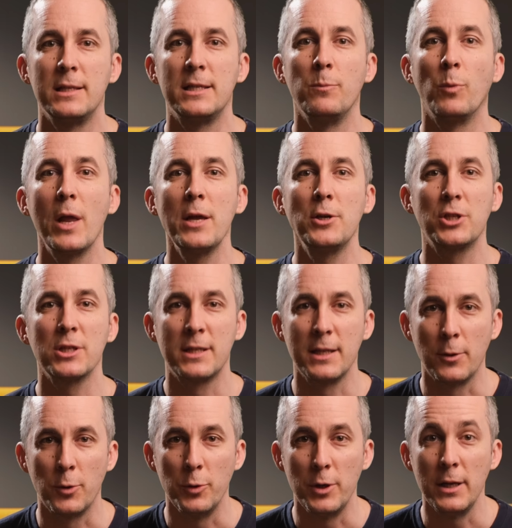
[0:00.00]
Simulations
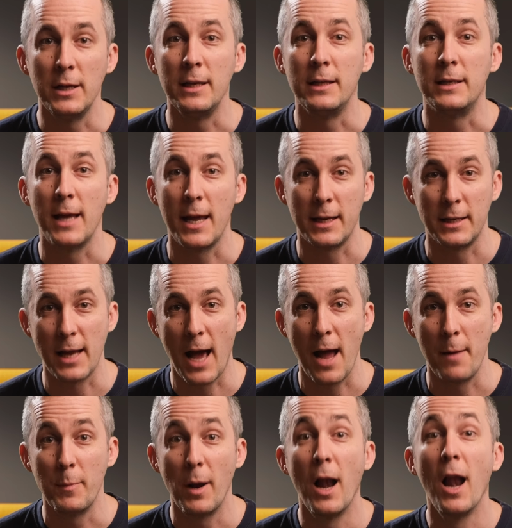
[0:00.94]
in Houdini take
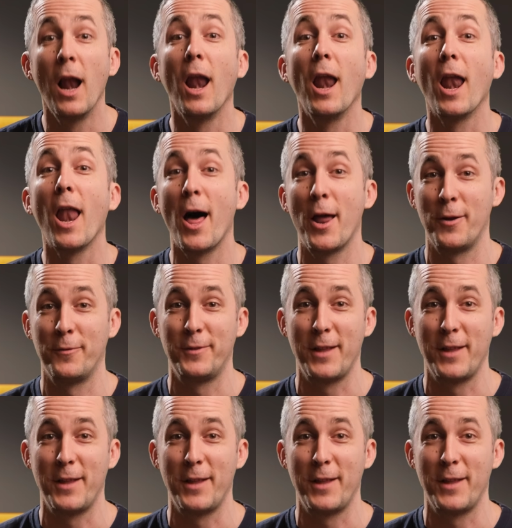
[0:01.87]
time, a lot of